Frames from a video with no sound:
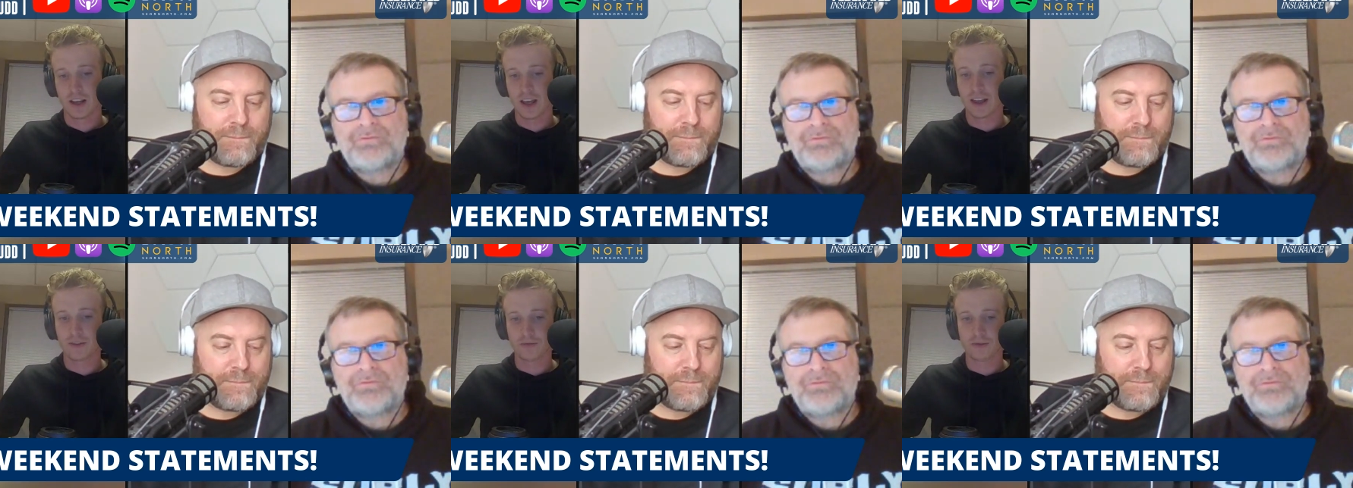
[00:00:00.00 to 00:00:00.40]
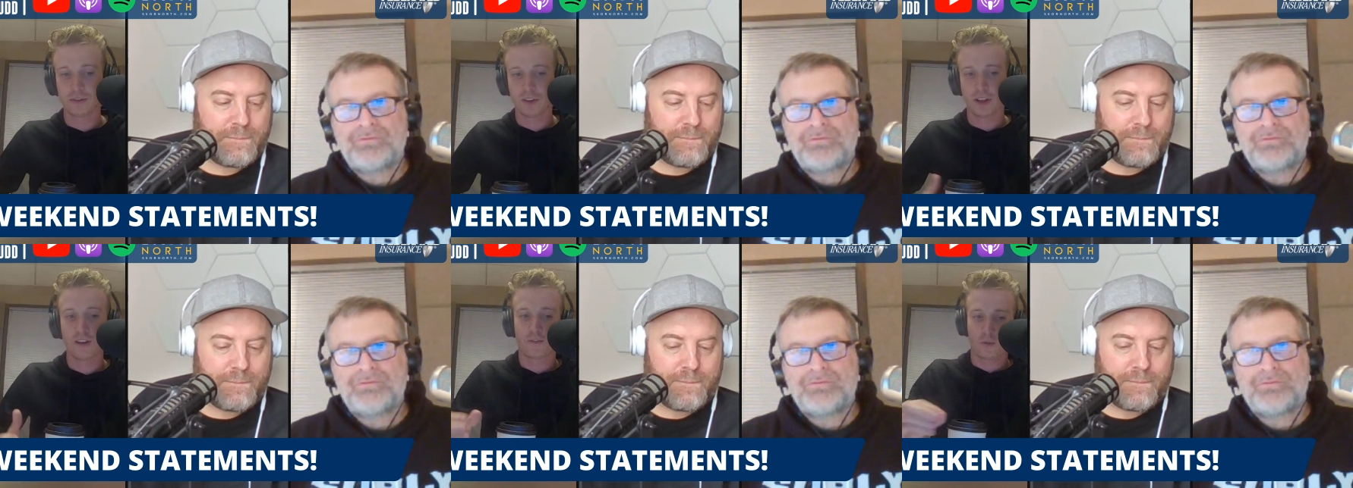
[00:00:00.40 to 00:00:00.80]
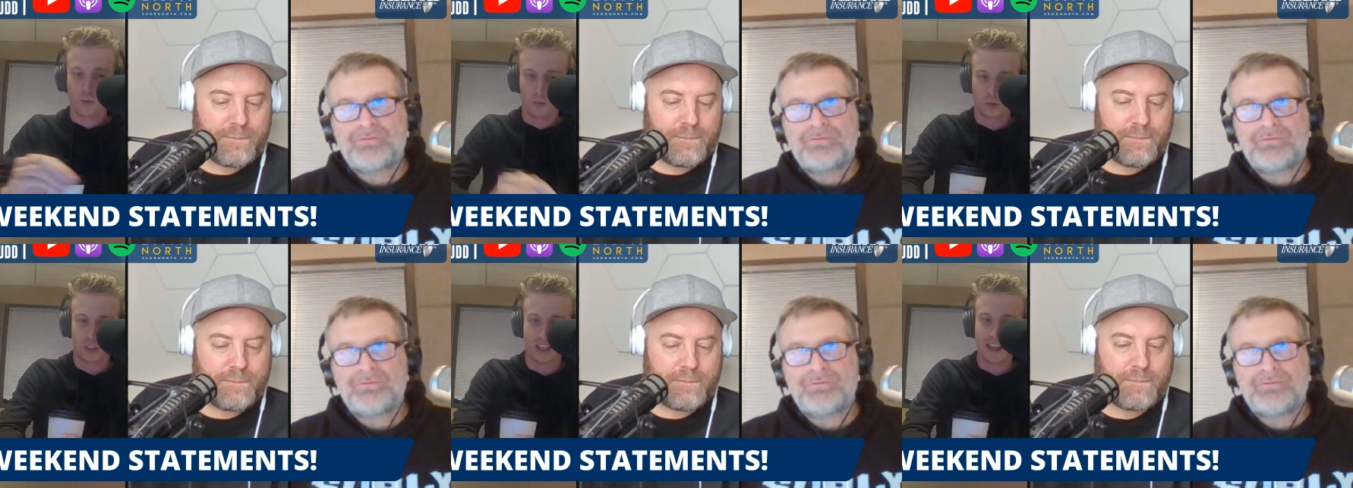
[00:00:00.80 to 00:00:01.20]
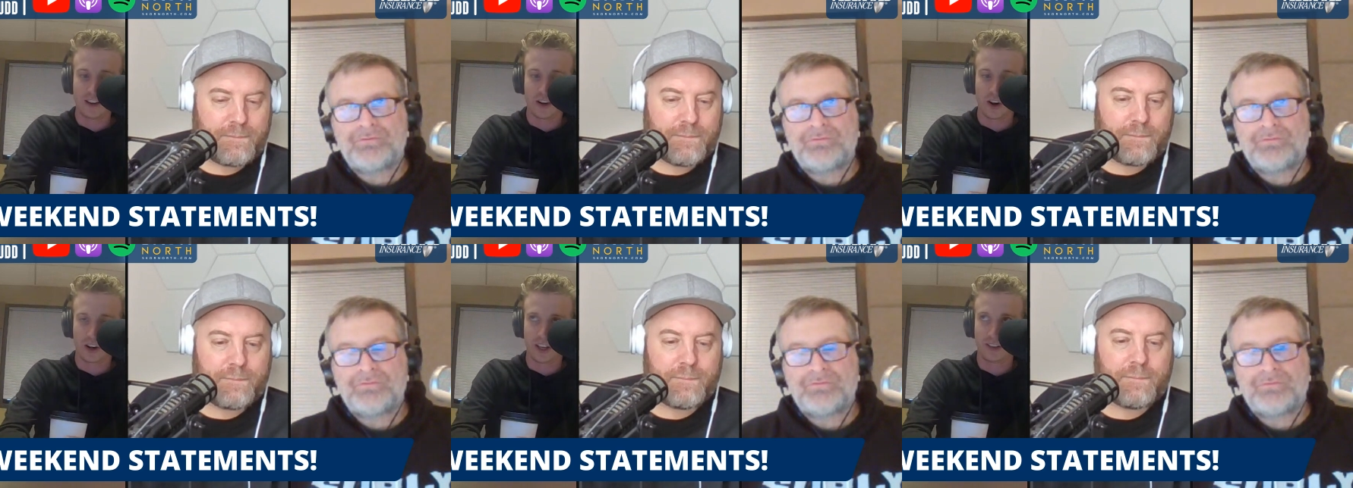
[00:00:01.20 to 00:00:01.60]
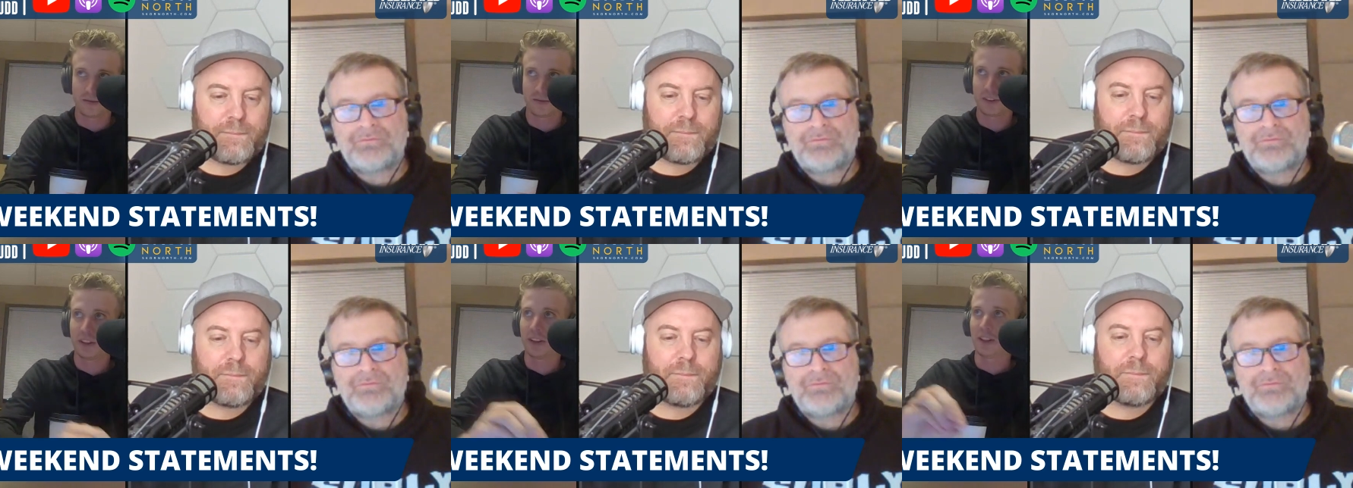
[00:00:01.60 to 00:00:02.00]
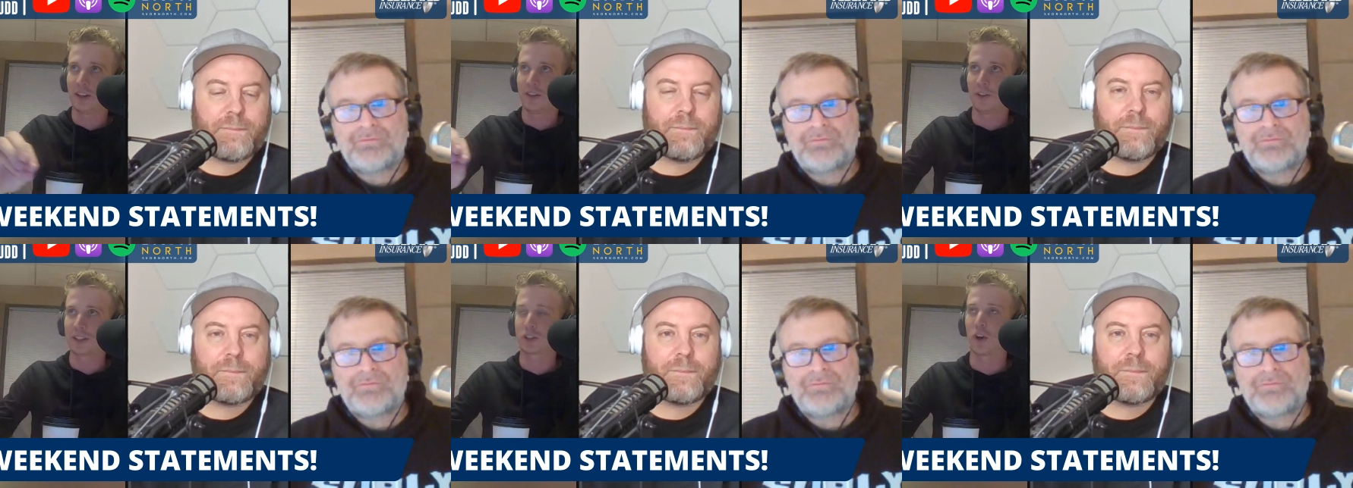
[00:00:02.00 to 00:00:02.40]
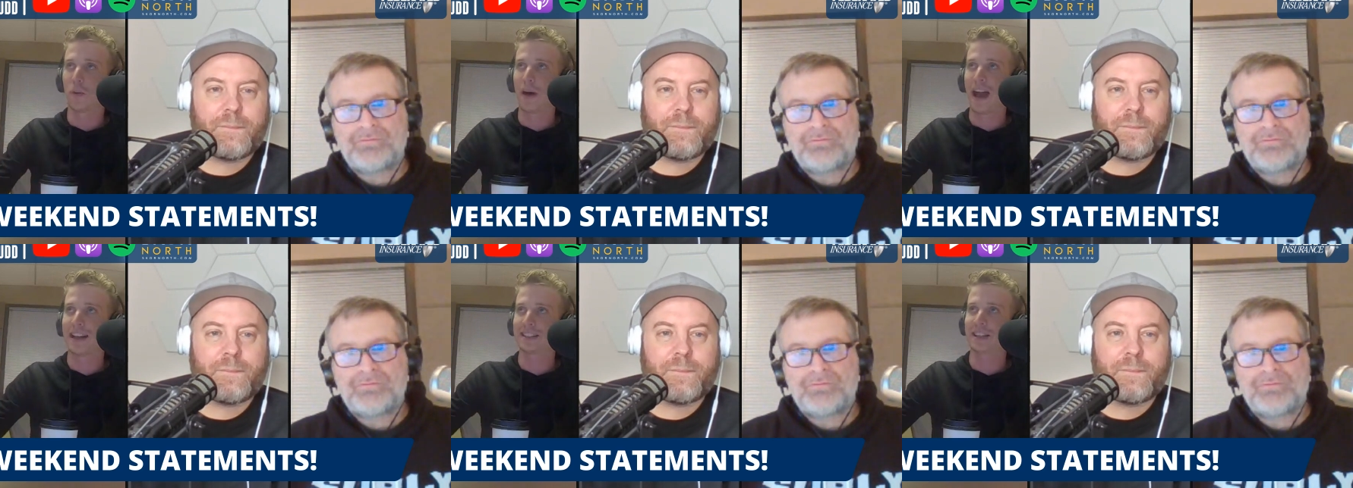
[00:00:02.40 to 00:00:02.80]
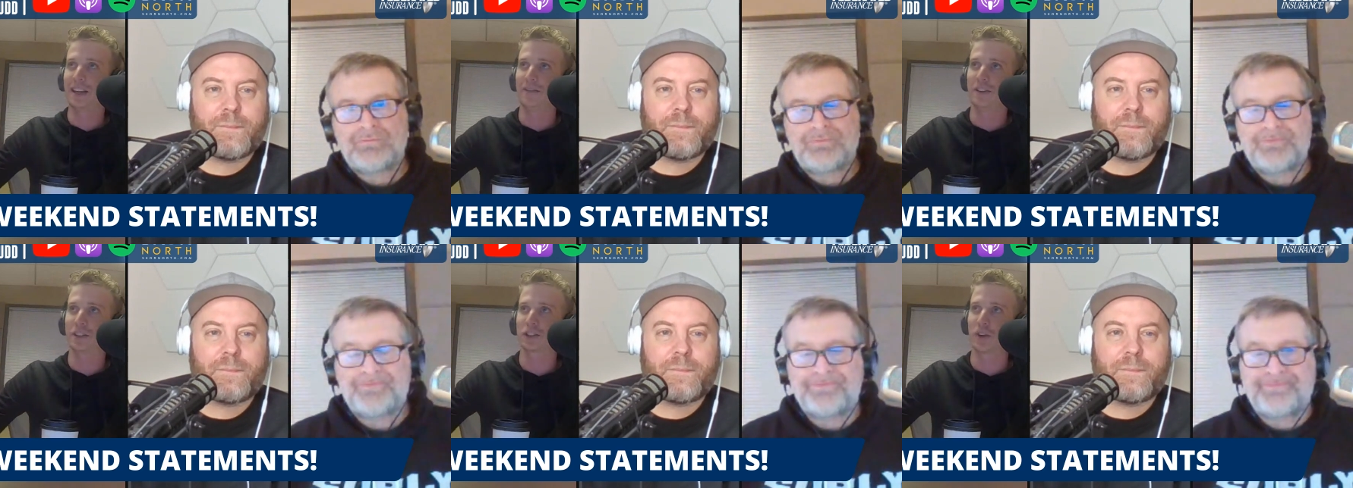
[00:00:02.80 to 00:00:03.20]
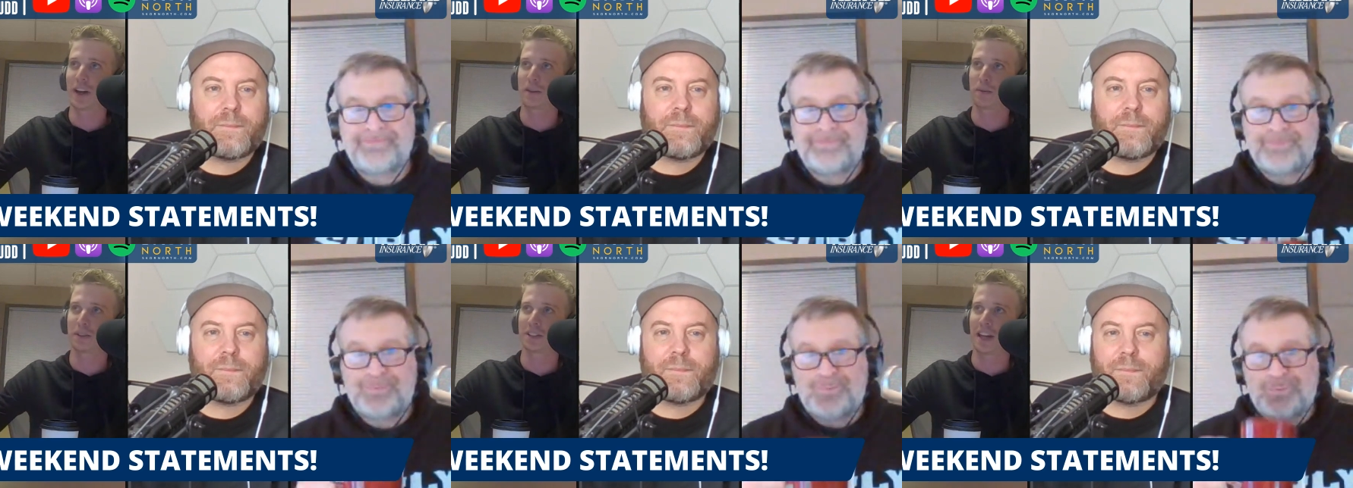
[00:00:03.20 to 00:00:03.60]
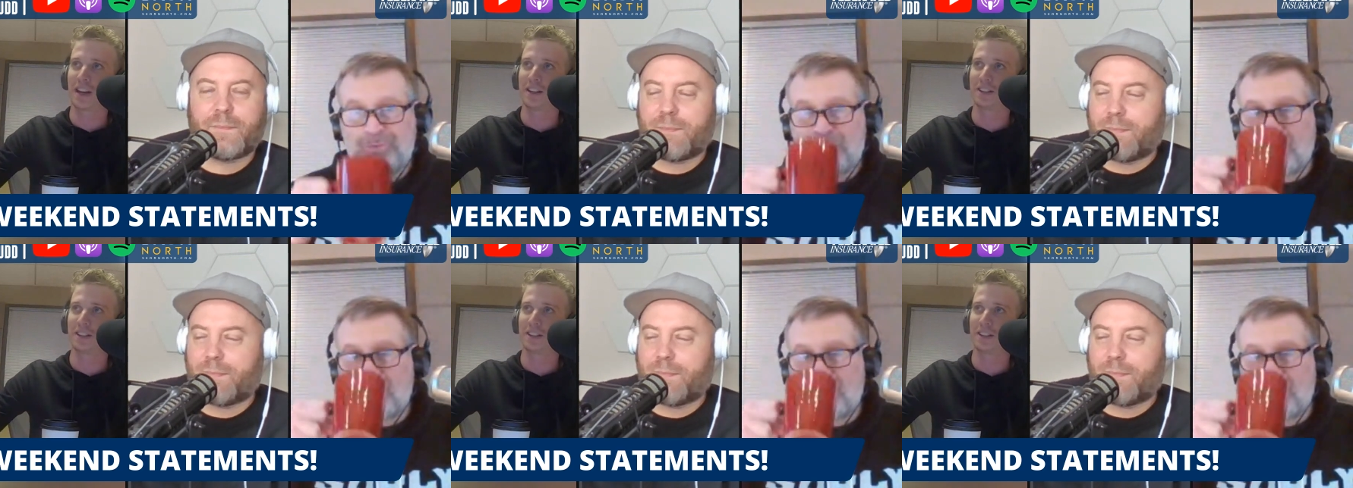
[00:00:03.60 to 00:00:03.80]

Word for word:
Speaker 1: And to get nerdy, let's go by his even strength percentage,